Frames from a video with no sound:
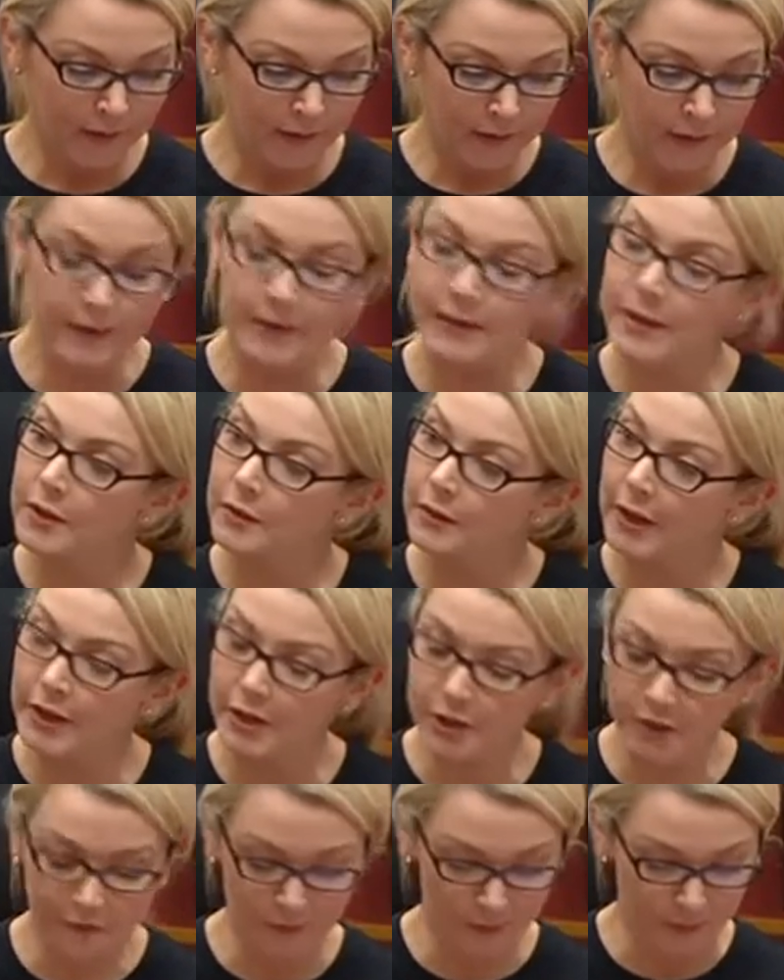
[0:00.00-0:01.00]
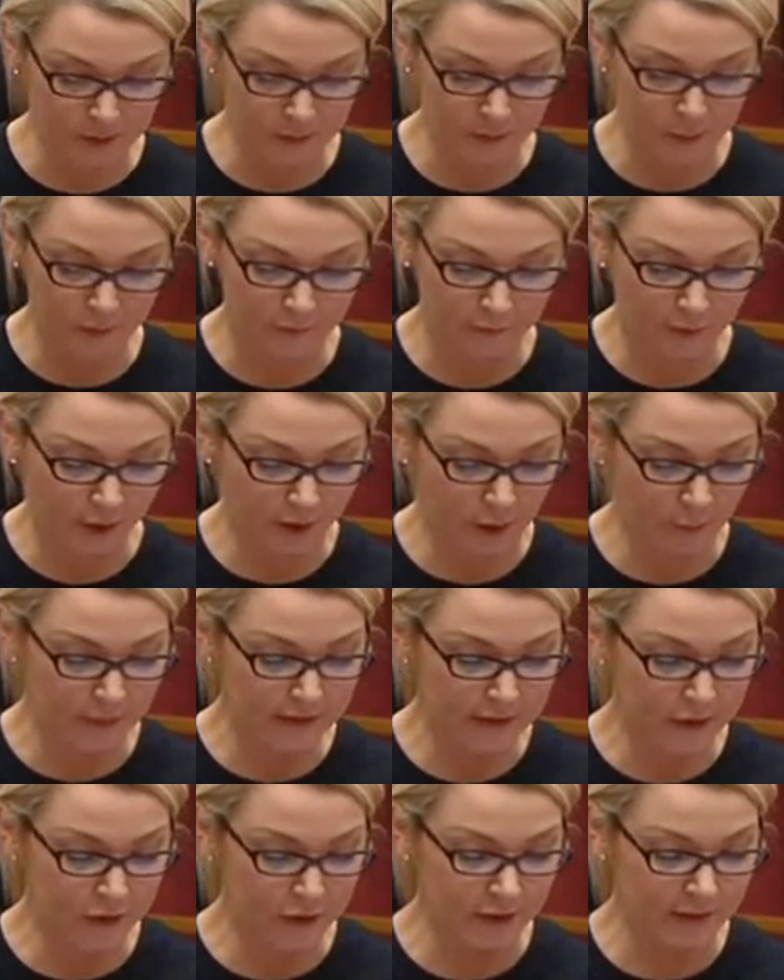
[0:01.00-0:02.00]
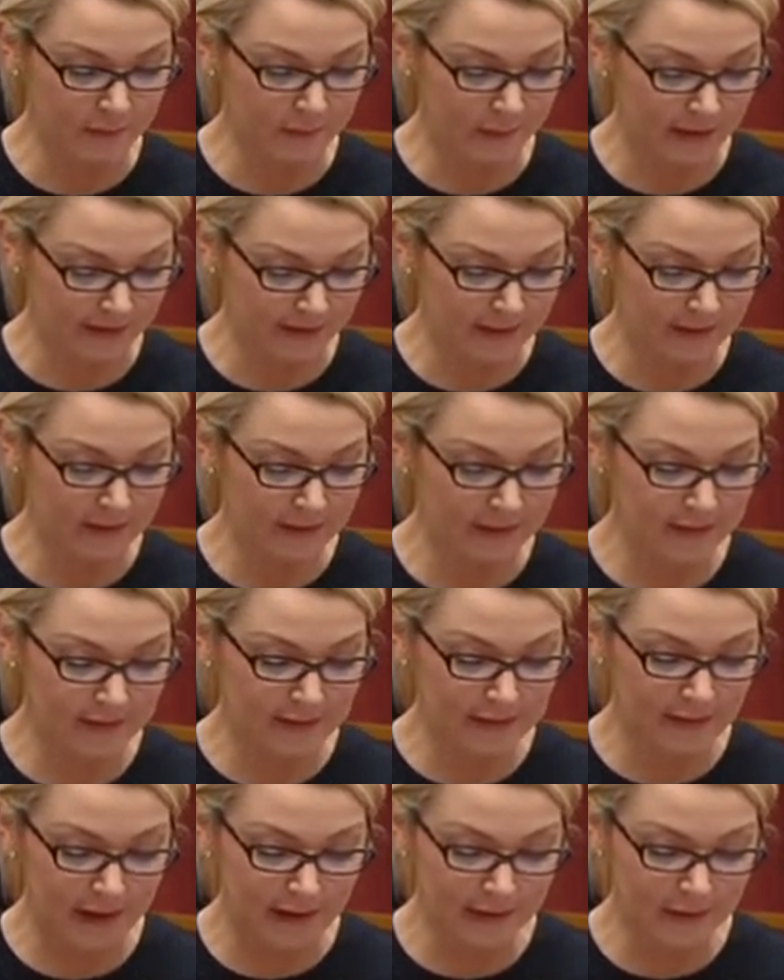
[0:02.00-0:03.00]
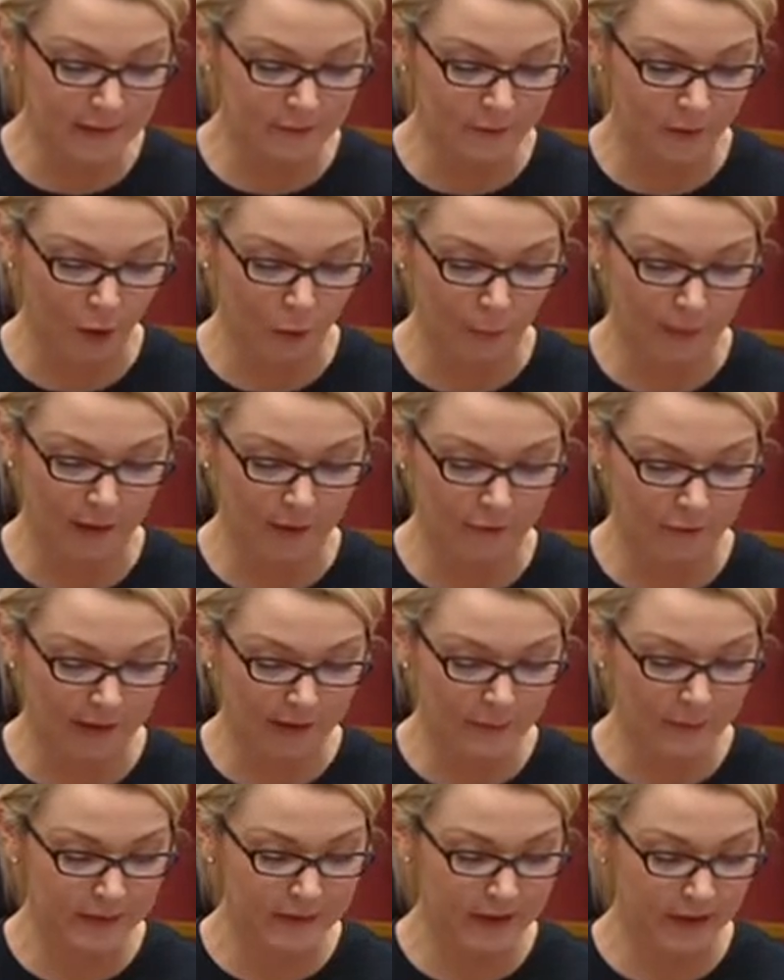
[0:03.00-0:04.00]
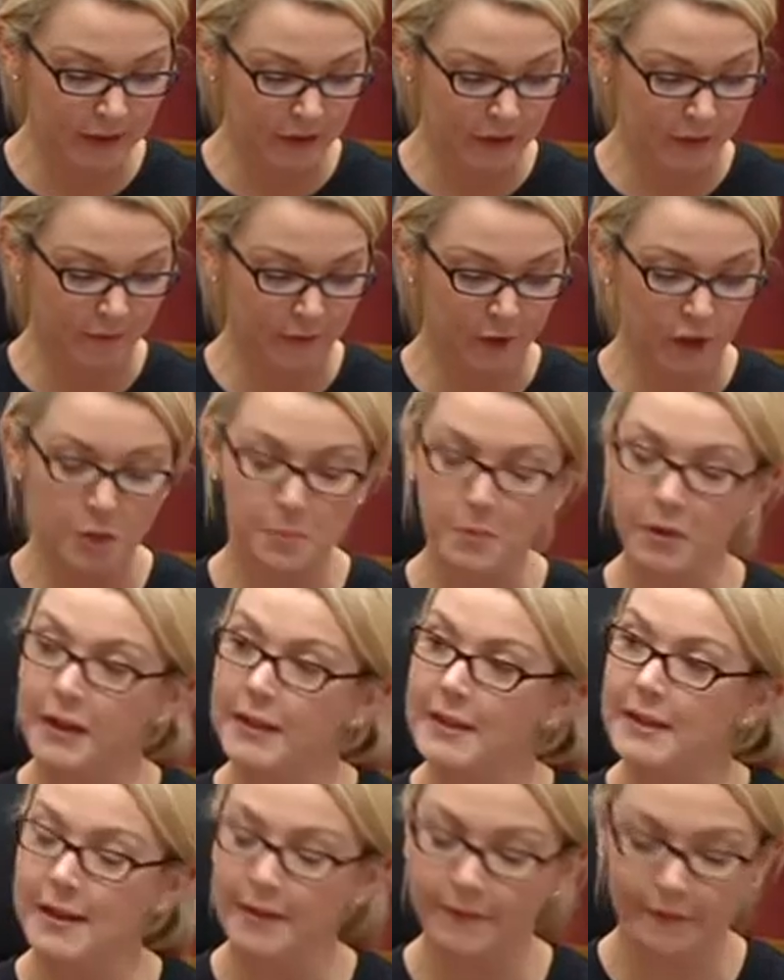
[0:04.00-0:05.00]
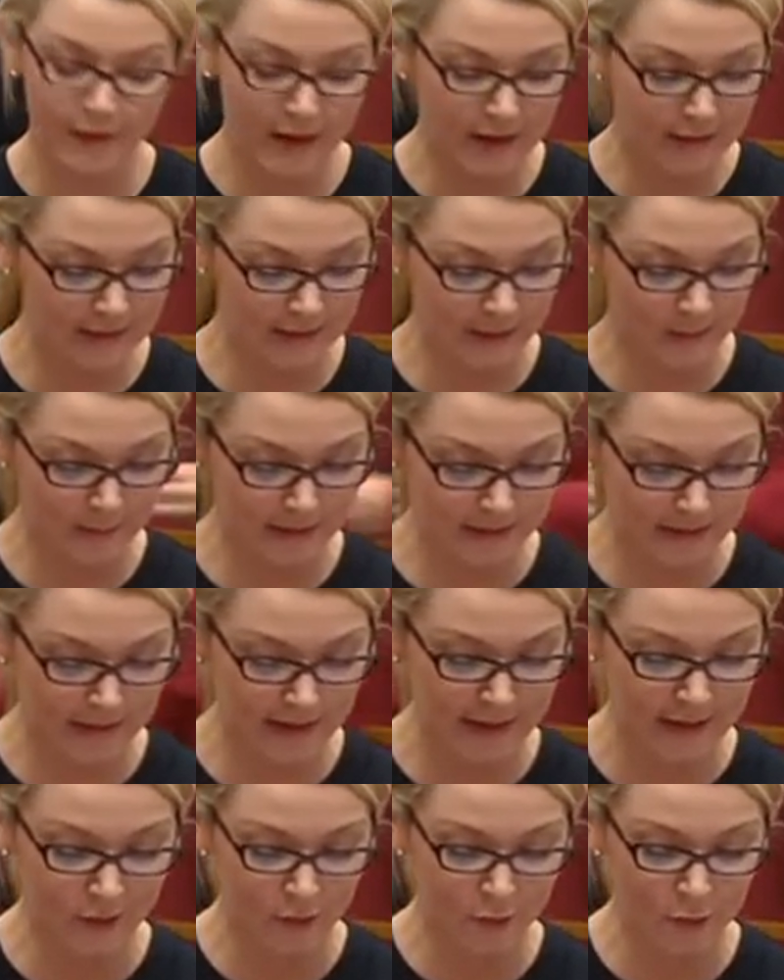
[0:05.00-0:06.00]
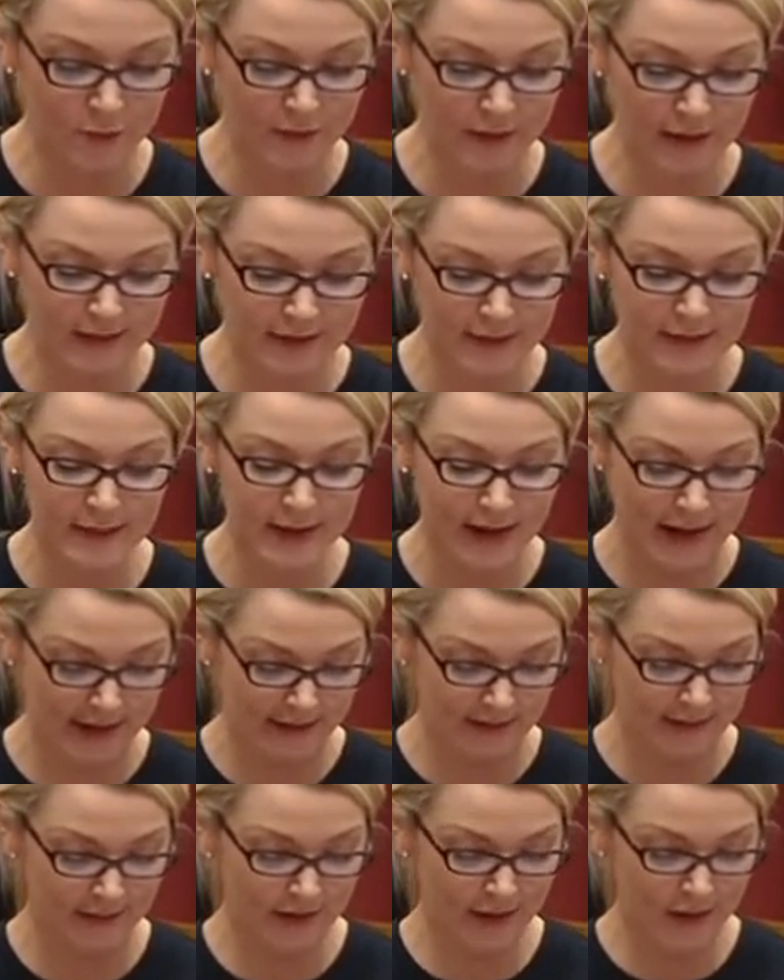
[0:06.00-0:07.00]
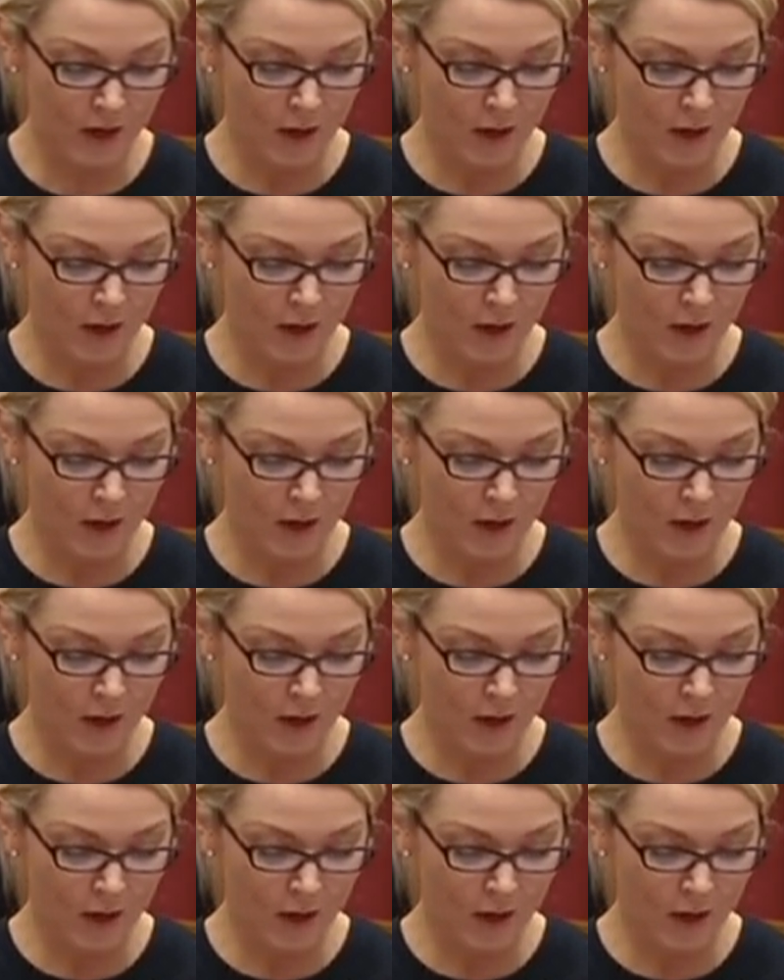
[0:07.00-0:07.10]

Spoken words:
Consideration of cross-portfolio Indigenous matters started following a recommendation of the Community Affairs Committee in 2008,